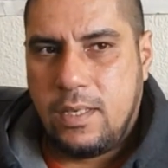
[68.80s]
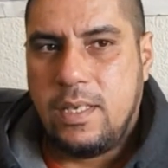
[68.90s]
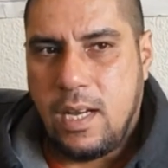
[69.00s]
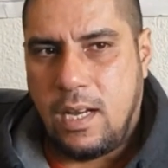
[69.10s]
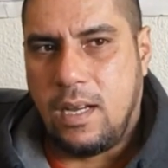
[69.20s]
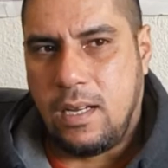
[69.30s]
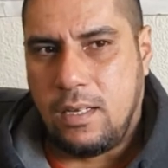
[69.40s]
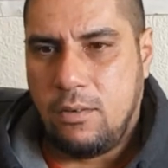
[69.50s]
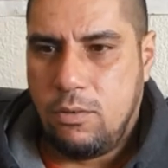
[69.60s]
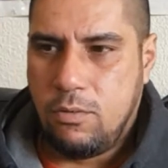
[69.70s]
Yeah,
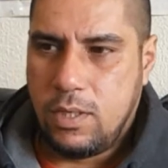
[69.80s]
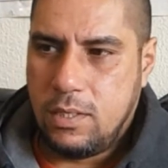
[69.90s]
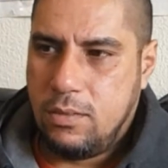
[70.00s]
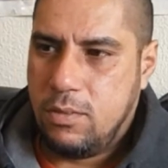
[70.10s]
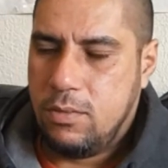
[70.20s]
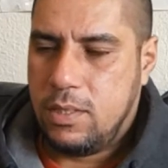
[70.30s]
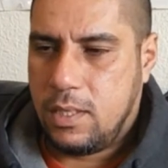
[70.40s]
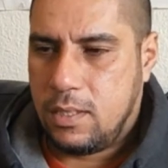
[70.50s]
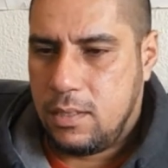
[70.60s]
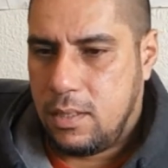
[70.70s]
always we would
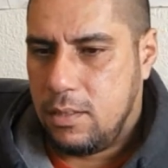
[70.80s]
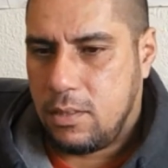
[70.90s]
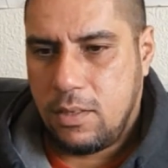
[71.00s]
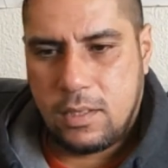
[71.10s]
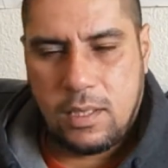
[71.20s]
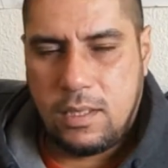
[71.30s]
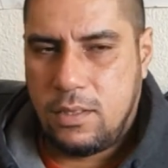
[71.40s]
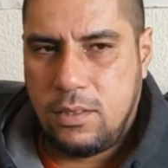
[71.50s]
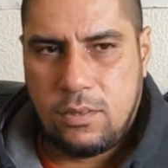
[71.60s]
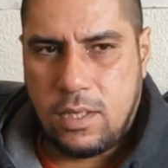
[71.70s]
take 10 o'clock trains
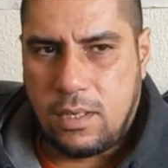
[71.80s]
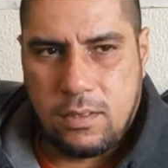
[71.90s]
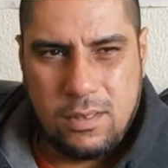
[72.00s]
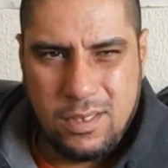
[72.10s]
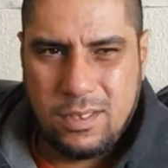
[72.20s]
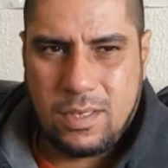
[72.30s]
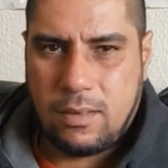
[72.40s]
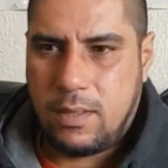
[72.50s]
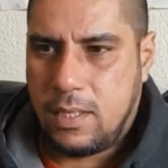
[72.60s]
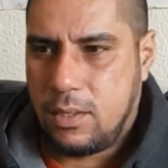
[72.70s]
into town,
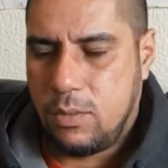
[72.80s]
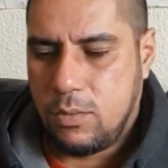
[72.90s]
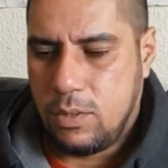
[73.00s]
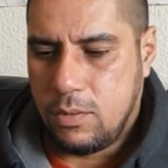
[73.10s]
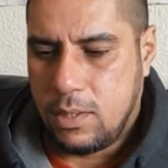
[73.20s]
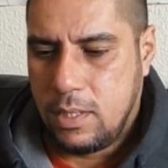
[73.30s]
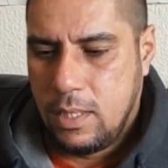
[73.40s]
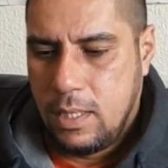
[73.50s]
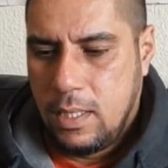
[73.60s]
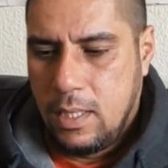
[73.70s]
stuff like that. We would do it,
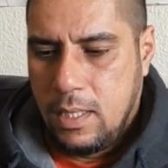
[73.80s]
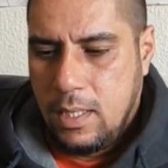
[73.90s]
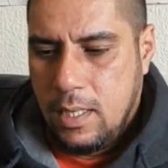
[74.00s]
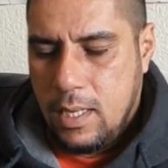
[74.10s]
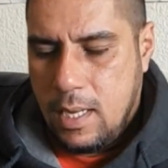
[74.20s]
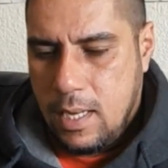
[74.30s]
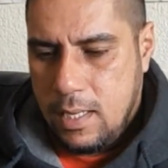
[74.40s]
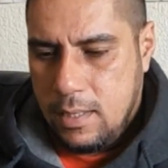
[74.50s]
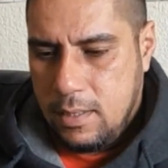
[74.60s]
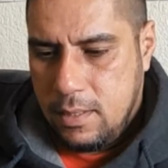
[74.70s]

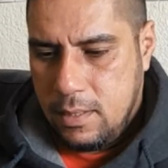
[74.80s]
and